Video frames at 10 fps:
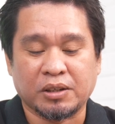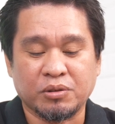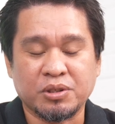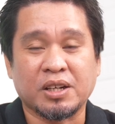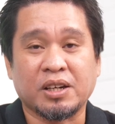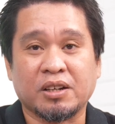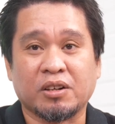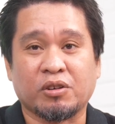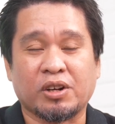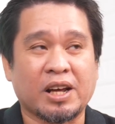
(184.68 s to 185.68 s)
using in the
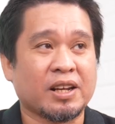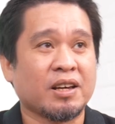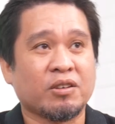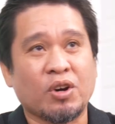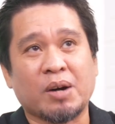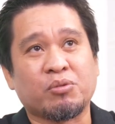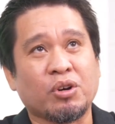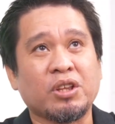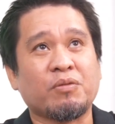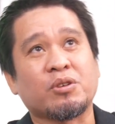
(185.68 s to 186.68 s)
low light. Like you have
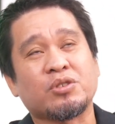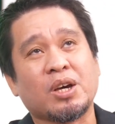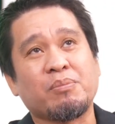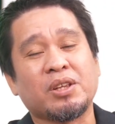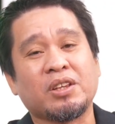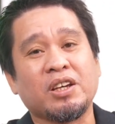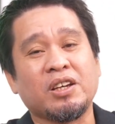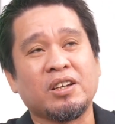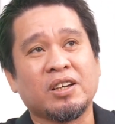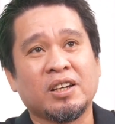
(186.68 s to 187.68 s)

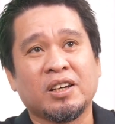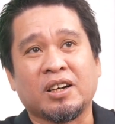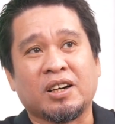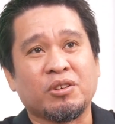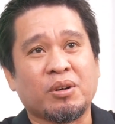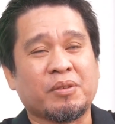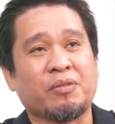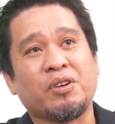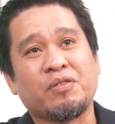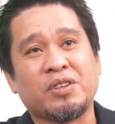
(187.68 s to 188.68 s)
2470, you have the
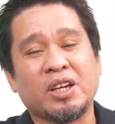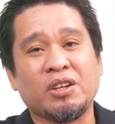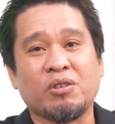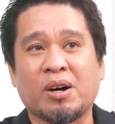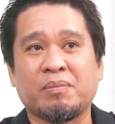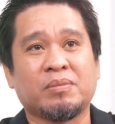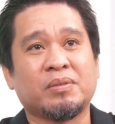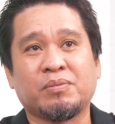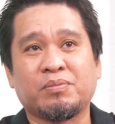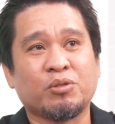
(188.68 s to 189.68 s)
50, you have
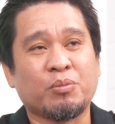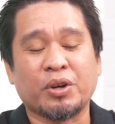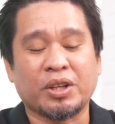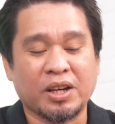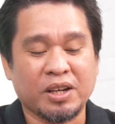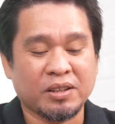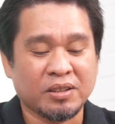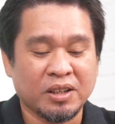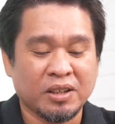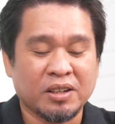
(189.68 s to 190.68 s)
2.8,
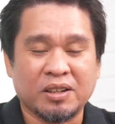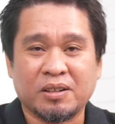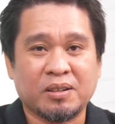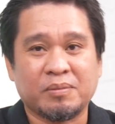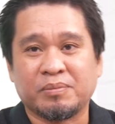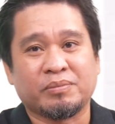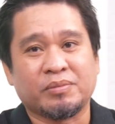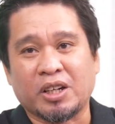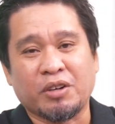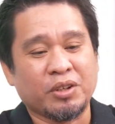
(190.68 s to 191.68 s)

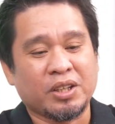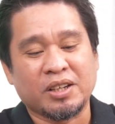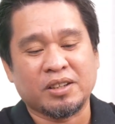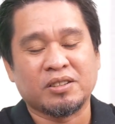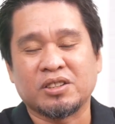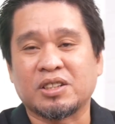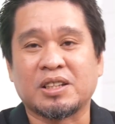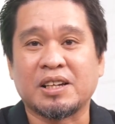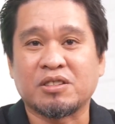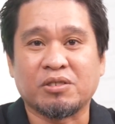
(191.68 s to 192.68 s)
everything in this
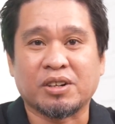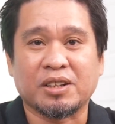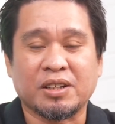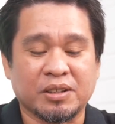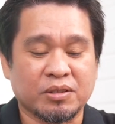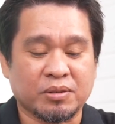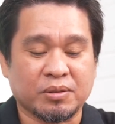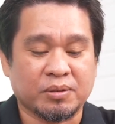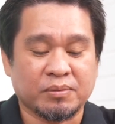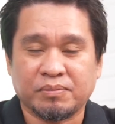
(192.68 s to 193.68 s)
lens already.
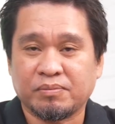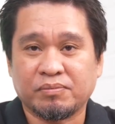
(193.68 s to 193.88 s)
So,